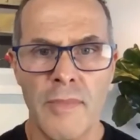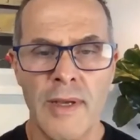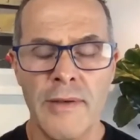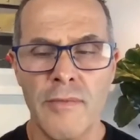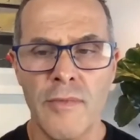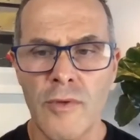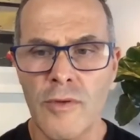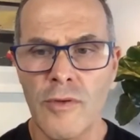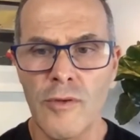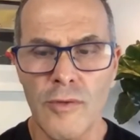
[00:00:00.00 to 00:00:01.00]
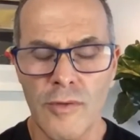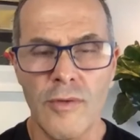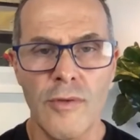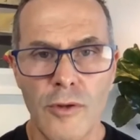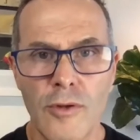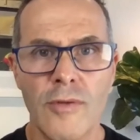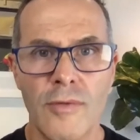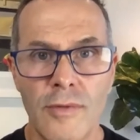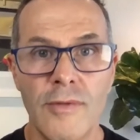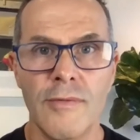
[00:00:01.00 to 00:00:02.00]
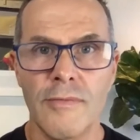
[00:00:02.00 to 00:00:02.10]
we are open for business for anyone who's